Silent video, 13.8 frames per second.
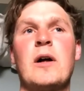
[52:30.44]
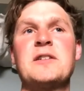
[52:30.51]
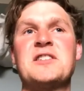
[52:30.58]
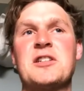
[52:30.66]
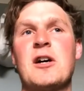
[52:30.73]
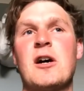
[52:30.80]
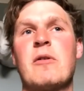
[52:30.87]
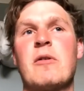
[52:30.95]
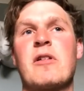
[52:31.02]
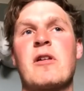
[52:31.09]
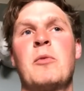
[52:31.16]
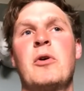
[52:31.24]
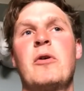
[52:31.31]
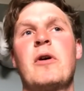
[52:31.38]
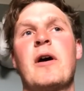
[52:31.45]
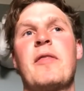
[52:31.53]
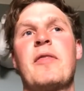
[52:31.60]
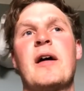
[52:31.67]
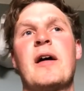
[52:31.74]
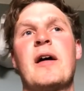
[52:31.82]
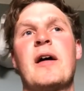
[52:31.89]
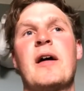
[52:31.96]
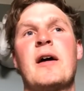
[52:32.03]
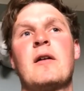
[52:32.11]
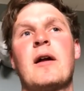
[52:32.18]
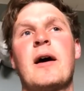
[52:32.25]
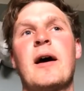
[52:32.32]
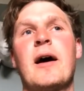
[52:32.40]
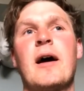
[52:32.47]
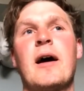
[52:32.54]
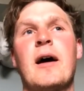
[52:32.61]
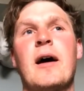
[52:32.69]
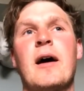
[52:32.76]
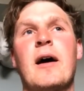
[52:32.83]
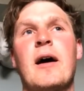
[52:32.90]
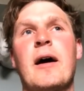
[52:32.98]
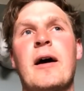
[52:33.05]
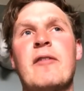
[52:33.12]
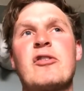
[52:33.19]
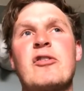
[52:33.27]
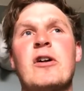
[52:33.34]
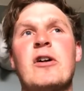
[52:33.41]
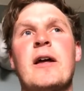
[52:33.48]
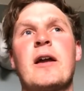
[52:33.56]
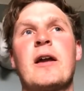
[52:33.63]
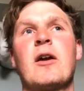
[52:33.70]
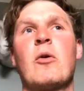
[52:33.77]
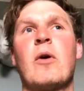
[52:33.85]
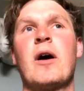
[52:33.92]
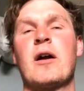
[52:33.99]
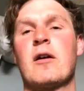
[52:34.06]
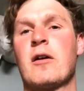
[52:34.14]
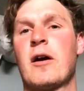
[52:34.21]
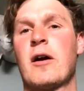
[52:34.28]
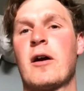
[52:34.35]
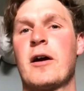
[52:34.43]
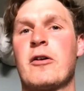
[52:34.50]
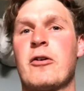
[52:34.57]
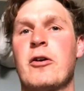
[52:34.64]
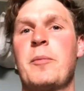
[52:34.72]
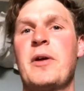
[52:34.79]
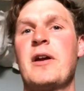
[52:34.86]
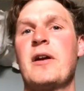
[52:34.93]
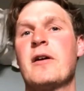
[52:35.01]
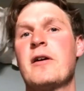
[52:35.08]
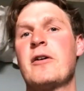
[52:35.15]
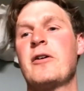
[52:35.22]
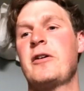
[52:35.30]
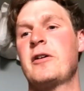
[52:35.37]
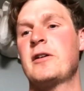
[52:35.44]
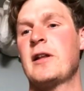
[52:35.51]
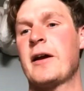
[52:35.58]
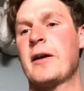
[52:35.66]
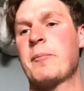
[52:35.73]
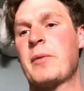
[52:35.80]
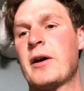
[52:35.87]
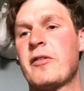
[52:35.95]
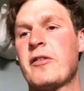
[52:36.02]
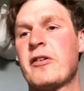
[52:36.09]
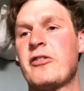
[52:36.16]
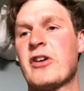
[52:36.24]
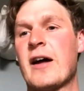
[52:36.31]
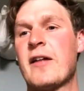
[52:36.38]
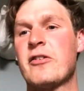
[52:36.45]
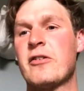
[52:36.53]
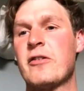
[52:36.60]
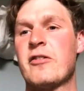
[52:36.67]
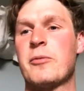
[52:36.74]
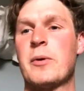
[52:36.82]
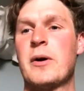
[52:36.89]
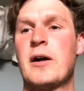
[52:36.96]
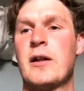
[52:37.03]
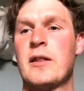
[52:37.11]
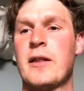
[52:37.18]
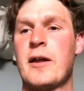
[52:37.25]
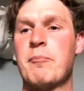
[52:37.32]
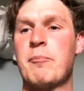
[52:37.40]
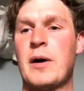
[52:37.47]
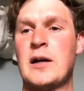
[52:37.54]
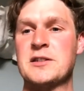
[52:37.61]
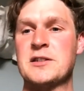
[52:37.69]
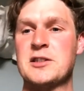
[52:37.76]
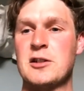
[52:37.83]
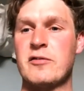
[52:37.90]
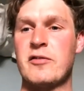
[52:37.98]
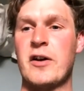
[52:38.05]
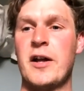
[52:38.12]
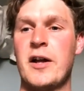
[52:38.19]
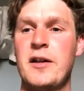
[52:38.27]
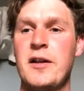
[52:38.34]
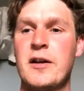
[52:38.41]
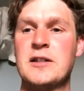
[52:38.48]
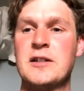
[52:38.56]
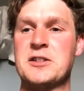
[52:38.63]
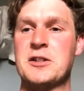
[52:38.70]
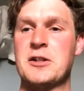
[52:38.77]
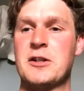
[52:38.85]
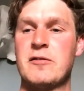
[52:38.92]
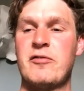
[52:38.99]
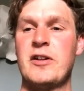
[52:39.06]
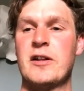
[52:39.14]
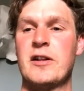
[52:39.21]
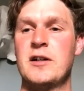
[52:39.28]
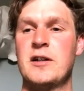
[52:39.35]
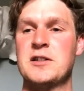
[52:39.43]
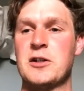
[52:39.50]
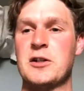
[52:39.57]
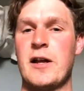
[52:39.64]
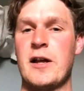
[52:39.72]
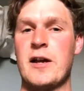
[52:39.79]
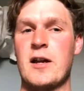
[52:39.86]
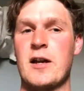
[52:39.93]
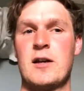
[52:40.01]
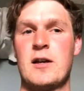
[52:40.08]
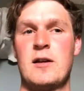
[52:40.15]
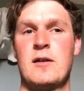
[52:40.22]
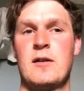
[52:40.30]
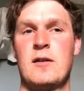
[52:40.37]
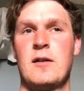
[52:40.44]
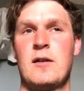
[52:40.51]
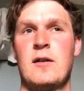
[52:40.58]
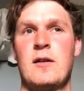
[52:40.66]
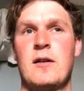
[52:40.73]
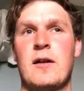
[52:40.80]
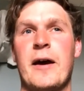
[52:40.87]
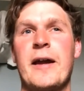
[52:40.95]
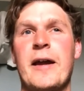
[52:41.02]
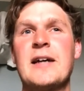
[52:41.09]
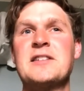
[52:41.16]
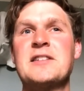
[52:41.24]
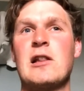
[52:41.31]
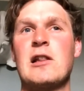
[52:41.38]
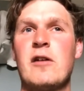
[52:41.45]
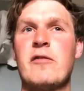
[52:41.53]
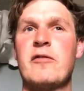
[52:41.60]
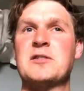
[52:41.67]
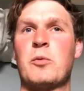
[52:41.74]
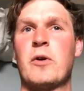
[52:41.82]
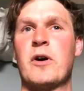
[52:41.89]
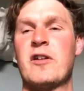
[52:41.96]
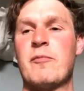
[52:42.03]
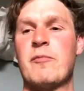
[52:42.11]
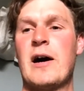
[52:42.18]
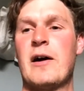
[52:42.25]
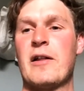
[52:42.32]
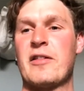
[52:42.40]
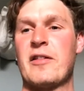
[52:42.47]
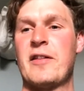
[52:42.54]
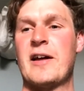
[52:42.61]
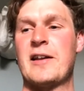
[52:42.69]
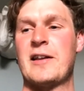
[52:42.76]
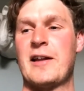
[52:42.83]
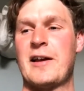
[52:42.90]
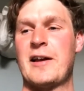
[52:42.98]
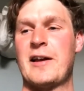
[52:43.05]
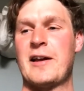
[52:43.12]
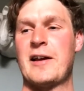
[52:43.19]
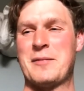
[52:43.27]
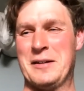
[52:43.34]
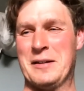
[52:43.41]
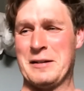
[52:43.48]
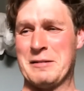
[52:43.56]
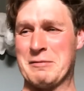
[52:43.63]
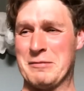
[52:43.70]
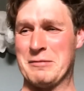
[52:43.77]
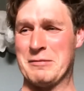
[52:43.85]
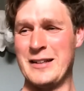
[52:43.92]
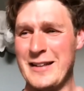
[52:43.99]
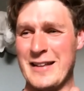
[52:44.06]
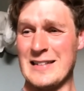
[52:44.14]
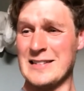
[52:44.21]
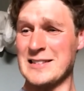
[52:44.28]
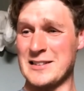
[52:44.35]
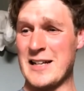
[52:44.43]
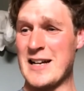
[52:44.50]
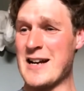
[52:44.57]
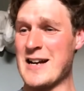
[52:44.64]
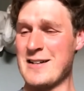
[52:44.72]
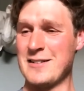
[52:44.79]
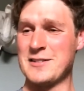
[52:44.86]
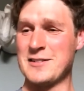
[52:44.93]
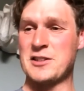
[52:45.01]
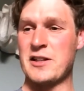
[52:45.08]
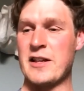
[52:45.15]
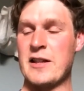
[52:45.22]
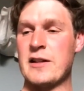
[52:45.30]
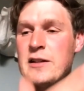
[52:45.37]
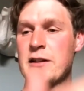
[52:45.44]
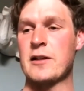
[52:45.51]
I'd start with Komoot, and then I've got like quite a group here who you'd like be able to chat to as well, and like bounce off ideas or feelers, or like, I guess a lot of it is word of mouth. And then like you're like, really, that's there? So then